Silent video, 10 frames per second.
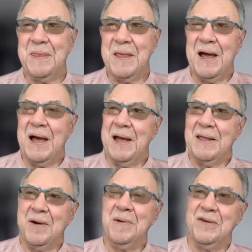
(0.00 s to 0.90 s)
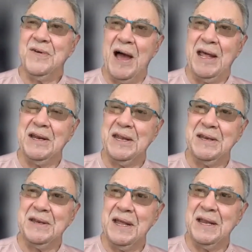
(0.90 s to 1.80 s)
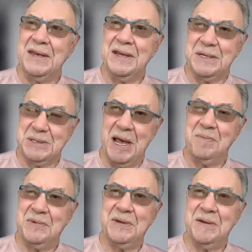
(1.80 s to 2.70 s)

Be invited and to accept.